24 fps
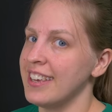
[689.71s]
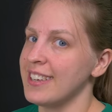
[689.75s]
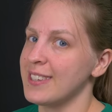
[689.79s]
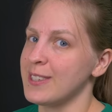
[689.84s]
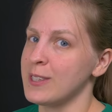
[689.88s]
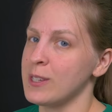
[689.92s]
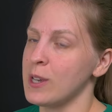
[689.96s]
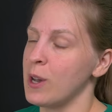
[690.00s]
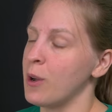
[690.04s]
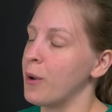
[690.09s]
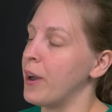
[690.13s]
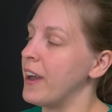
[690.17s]

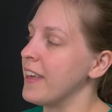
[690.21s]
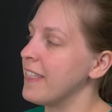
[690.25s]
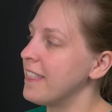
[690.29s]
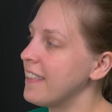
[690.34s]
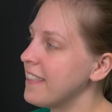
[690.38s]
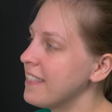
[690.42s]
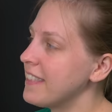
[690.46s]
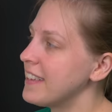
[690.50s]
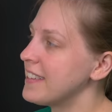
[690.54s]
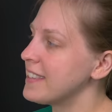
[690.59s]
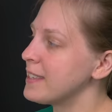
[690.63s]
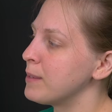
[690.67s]
So I
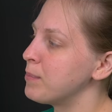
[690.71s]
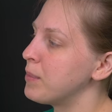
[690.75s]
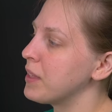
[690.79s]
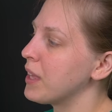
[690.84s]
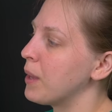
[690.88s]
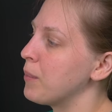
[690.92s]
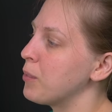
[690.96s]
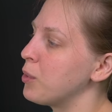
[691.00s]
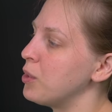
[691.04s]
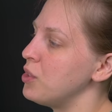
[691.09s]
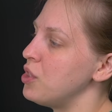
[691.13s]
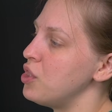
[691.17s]
think that's something
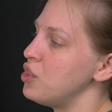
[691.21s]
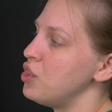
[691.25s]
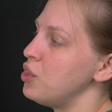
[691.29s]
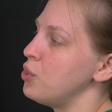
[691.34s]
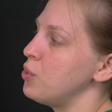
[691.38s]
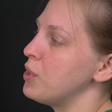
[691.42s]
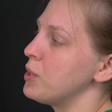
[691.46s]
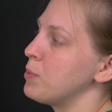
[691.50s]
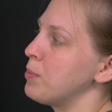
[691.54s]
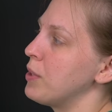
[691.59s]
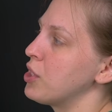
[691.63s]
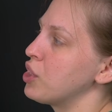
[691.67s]
I'm going to
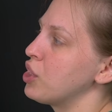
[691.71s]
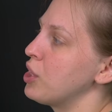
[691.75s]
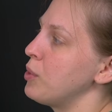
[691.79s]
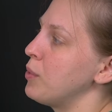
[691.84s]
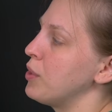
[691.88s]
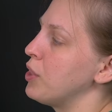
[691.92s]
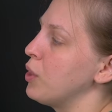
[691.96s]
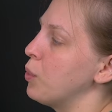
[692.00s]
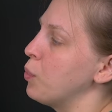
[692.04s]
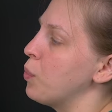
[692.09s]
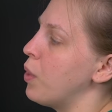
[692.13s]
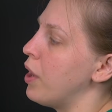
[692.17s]
do, especially
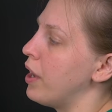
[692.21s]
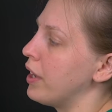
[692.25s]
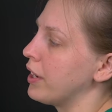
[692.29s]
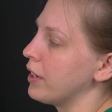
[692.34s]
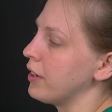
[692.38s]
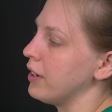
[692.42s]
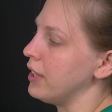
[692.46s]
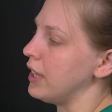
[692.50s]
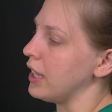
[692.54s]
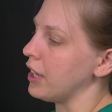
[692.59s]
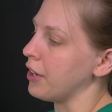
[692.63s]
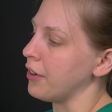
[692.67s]
with the
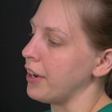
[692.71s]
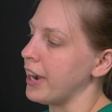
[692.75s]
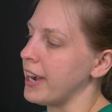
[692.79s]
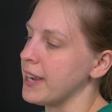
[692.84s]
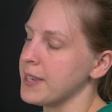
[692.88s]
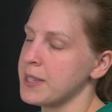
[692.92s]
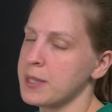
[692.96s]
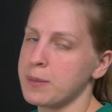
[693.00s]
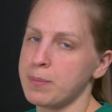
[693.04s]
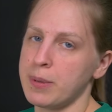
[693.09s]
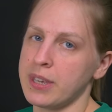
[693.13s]
water and the grass,